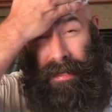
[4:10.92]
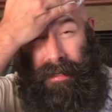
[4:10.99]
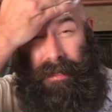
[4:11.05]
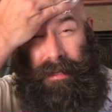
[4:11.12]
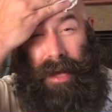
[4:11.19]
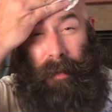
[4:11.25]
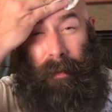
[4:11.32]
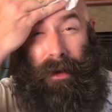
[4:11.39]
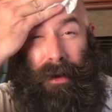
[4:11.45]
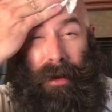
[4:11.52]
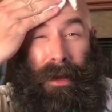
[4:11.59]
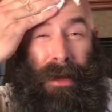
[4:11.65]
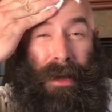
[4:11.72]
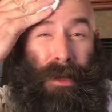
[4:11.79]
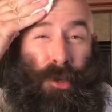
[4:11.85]

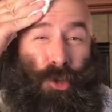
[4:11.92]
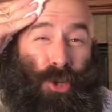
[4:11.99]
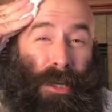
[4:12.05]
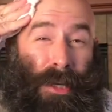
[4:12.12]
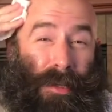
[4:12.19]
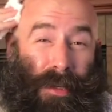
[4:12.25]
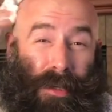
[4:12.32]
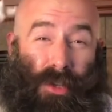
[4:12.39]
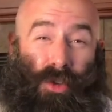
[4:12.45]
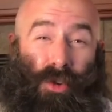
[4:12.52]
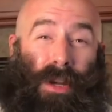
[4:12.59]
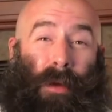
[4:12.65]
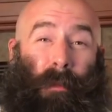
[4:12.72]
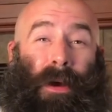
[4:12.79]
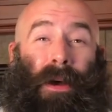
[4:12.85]
summer Jesus
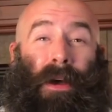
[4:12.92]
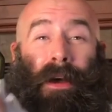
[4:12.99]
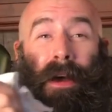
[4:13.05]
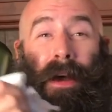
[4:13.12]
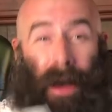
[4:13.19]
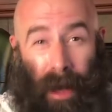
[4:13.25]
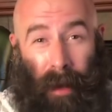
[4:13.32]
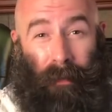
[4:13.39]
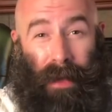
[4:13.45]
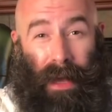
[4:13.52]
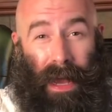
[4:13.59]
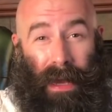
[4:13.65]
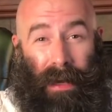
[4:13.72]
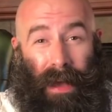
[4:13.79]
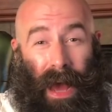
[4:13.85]
Trip
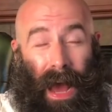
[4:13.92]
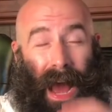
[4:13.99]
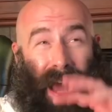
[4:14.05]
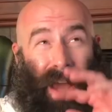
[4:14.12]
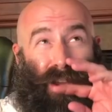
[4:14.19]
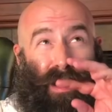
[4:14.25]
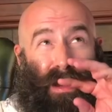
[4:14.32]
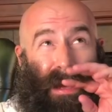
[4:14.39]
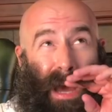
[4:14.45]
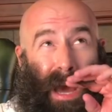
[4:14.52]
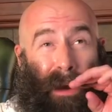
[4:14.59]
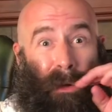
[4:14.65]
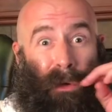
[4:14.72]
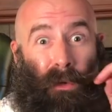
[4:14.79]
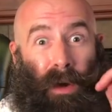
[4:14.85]
update, I could
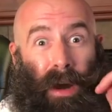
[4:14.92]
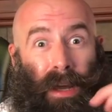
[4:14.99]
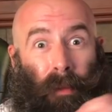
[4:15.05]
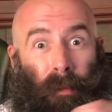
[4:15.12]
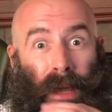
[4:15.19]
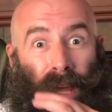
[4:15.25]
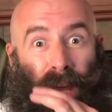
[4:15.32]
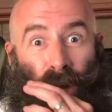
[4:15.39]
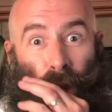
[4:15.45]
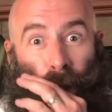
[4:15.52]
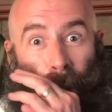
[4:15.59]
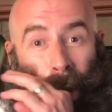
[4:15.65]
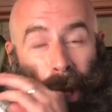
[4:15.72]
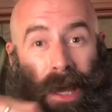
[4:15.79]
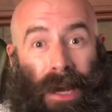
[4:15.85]
not recommend
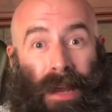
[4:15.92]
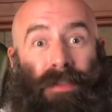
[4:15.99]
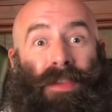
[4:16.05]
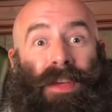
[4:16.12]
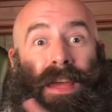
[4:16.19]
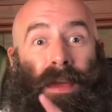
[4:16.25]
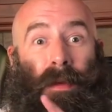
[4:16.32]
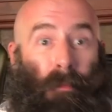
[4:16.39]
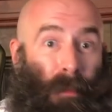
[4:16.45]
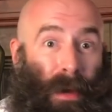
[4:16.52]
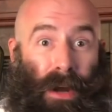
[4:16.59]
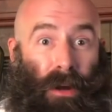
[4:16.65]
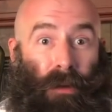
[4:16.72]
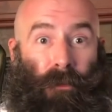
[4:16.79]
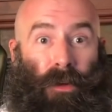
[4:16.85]
anything
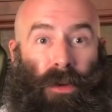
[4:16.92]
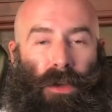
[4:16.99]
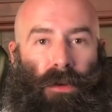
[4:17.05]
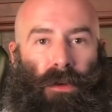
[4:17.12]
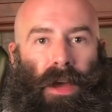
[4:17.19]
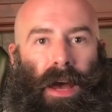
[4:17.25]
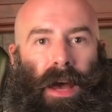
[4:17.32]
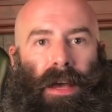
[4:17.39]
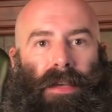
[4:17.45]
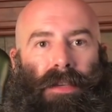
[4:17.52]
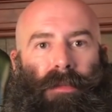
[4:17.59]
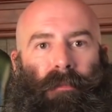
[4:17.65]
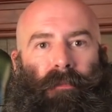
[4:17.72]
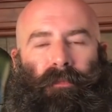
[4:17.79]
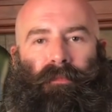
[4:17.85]
better for you
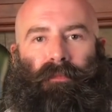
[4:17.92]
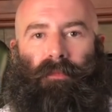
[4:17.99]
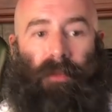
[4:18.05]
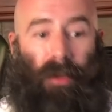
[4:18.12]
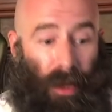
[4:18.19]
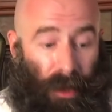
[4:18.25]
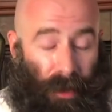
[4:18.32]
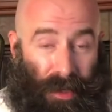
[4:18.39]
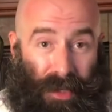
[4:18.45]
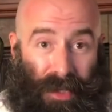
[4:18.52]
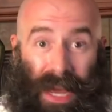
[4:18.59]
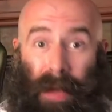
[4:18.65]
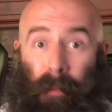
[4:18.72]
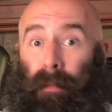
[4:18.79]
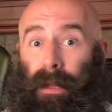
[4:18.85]
guys to
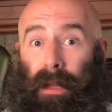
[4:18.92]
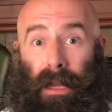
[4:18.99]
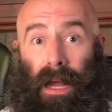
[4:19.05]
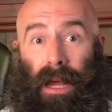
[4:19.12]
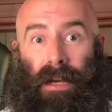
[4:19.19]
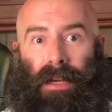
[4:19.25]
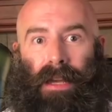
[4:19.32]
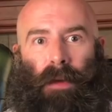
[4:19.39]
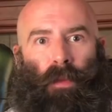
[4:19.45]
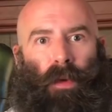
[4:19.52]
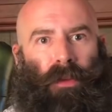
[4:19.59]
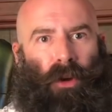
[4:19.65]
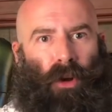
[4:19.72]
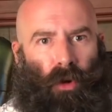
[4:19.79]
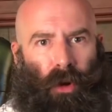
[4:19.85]
stay plugged in
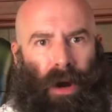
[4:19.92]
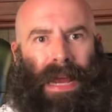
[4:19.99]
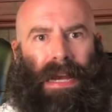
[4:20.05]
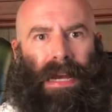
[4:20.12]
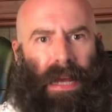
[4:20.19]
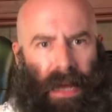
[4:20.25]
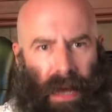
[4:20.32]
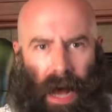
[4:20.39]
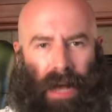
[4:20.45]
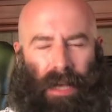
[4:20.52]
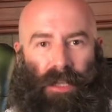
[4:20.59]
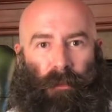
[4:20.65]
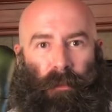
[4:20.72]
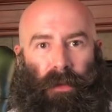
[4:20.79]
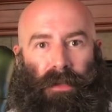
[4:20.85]
with great
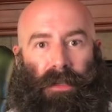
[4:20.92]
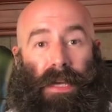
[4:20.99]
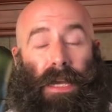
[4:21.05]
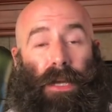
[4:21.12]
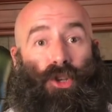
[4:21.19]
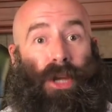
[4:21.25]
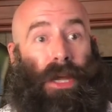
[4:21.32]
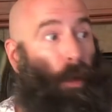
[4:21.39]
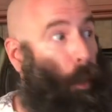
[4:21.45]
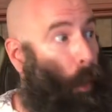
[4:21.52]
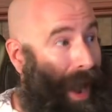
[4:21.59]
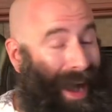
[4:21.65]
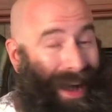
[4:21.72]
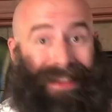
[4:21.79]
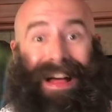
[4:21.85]
gospel teaching
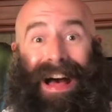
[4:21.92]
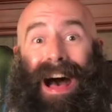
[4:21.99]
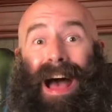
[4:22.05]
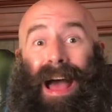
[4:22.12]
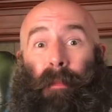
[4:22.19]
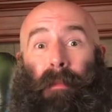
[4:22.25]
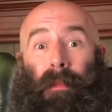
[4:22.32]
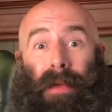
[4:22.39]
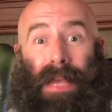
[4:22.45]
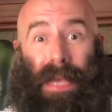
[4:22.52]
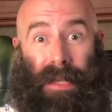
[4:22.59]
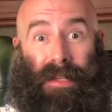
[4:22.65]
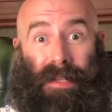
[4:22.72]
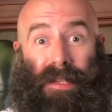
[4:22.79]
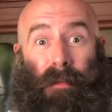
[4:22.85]
while I'm
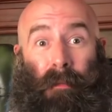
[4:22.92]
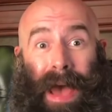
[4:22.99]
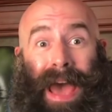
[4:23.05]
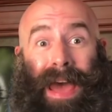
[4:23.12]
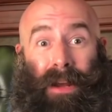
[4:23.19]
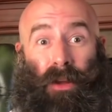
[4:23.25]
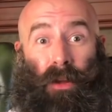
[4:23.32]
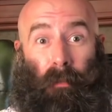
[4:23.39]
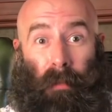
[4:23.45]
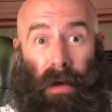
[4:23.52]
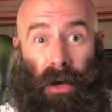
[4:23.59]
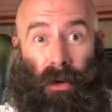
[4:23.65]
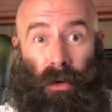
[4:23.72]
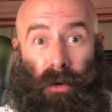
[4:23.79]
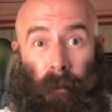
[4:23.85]
in sabbatical
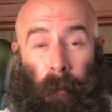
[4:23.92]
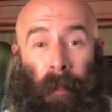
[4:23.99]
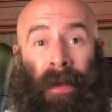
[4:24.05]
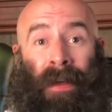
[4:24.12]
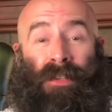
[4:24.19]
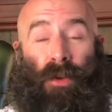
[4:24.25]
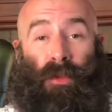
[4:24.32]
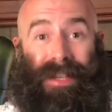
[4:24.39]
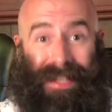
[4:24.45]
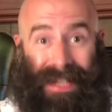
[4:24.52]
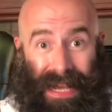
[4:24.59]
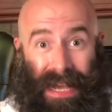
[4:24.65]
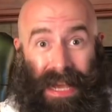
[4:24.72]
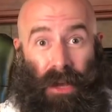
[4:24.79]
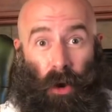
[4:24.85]
mode. So this
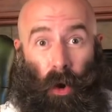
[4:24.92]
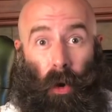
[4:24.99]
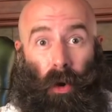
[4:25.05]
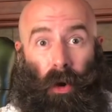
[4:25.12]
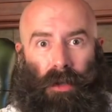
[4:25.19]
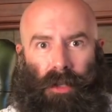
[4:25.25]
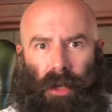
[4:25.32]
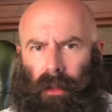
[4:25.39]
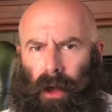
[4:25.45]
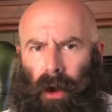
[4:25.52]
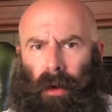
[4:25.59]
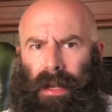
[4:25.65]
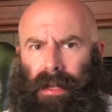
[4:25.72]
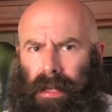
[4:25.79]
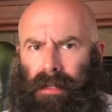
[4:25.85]
e-course,
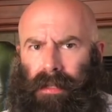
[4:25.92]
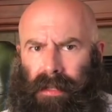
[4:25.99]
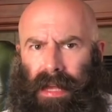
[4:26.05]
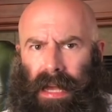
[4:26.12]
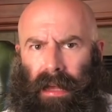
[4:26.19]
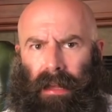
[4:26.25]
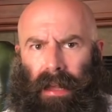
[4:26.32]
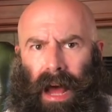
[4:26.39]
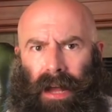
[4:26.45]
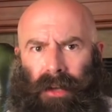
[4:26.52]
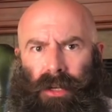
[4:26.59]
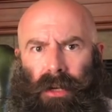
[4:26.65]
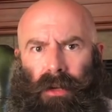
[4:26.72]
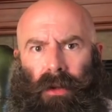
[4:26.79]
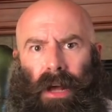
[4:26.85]
although it is
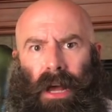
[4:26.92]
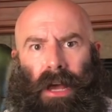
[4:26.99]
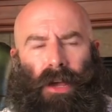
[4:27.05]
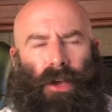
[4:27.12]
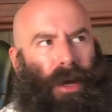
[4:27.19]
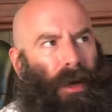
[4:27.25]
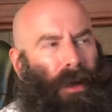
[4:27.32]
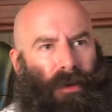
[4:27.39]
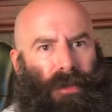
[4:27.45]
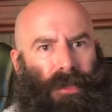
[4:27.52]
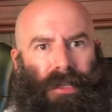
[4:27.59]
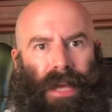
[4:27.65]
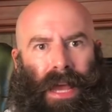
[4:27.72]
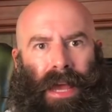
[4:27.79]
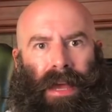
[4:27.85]
theological, you got to
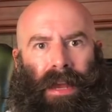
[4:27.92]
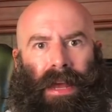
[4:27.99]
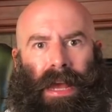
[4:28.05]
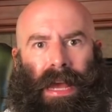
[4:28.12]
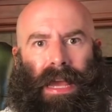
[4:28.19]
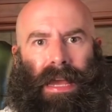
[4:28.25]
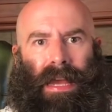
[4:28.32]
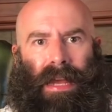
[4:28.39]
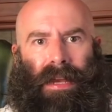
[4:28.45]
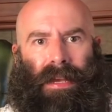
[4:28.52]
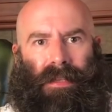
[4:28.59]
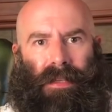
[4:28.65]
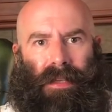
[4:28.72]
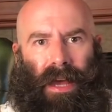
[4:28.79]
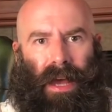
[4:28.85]
understand it
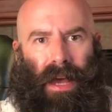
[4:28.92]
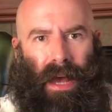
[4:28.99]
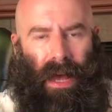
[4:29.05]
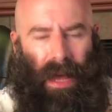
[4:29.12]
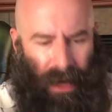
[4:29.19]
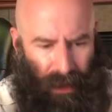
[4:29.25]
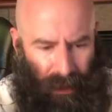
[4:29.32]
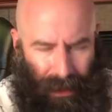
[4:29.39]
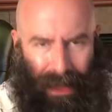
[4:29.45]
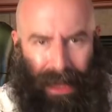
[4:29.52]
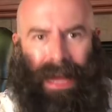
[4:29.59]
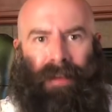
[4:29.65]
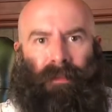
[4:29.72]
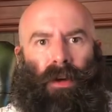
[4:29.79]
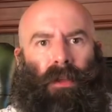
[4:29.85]
is at a
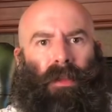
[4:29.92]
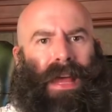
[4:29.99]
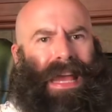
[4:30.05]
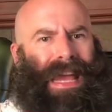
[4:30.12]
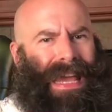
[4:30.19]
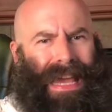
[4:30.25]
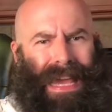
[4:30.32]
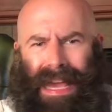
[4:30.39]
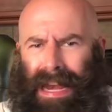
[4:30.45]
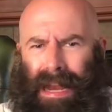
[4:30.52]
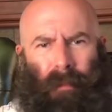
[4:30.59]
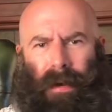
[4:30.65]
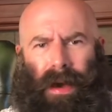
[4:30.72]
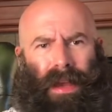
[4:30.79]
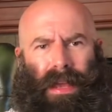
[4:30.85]
level that
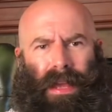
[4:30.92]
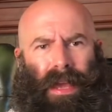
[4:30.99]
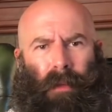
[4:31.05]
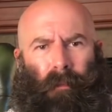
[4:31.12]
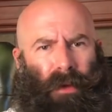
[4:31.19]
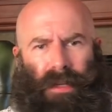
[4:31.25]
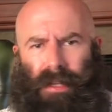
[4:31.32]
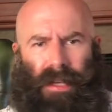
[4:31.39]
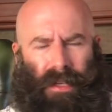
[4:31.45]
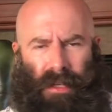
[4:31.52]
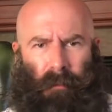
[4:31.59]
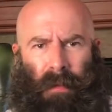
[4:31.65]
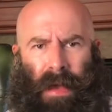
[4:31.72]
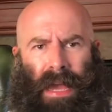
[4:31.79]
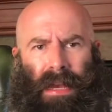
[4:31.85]
anybody can
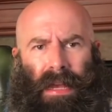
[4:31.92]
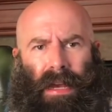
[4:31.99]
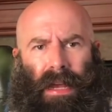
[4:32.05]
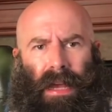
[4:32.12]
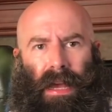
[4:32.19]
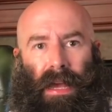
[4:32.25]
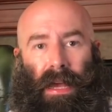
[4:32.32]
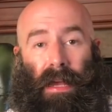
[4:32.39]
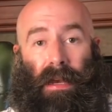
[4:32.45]
participate in it.